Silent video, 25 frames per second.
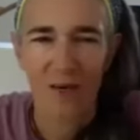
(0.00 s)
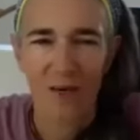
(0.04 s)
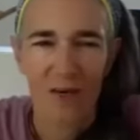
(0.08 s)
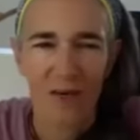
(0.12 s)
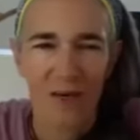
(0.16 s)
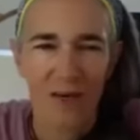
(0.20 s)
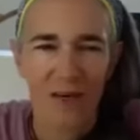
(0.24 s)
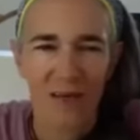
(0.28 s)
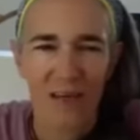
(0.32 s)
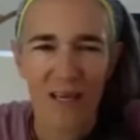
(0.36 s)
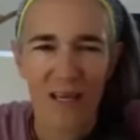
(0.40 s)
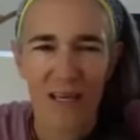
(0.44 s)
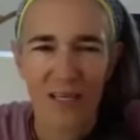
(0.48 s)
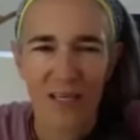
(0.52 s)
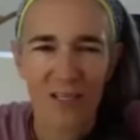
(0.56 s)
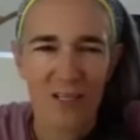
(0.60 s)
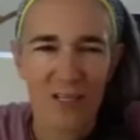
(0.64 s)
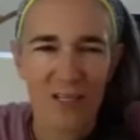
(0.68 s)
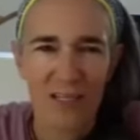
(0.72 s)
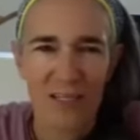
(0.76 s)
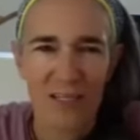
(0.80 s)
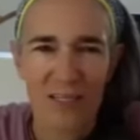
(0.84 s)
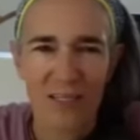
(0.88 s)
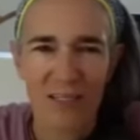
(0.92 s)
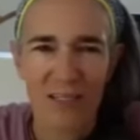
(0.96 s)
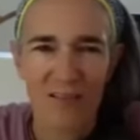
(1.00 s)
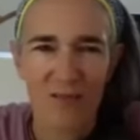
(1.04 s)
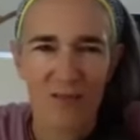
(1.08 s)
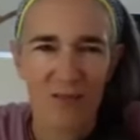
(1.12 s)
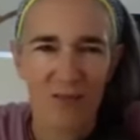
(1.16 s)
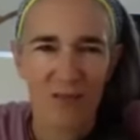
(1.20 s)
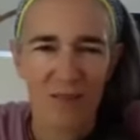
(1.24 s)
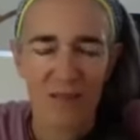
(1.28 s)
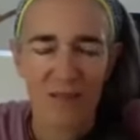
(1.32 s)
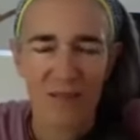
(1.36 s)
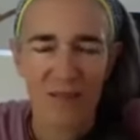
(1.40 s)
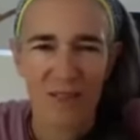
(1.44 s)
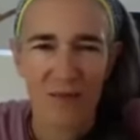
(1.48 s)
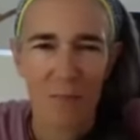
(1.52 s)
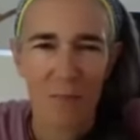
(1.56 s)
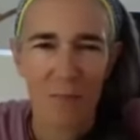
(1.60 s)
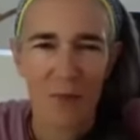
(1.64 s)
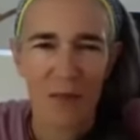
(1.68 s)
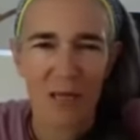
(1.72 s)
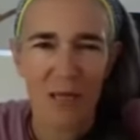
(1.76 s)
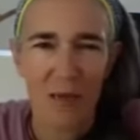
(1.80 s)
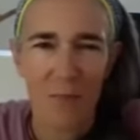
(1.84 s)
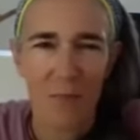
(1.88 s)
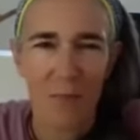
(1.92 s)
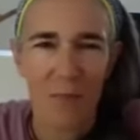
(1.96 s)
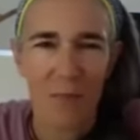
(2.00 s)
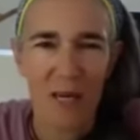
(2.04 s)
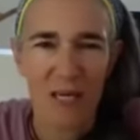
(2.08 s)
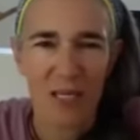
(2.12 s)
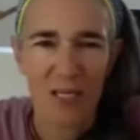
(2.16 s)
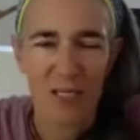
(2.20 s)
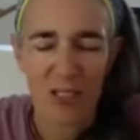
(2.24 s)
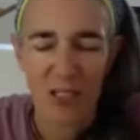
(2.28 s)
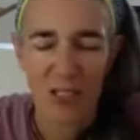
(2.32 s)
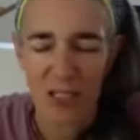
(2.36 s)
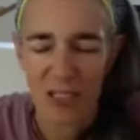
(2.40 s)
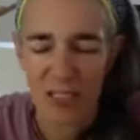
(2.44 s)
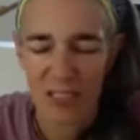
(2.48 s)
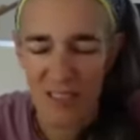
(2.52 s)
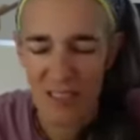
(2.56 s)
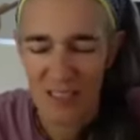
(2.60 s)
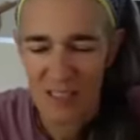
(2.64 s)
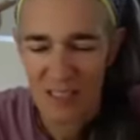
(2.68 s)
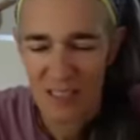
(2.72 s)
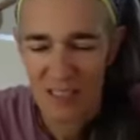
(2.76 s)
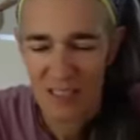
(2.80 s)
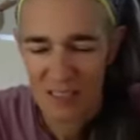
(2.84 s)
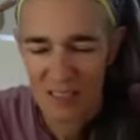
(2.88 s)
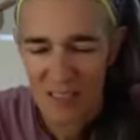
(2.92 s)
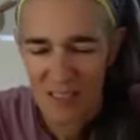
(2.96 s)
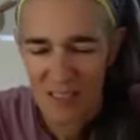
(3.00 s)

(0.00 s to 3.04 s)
or anxious or impatient.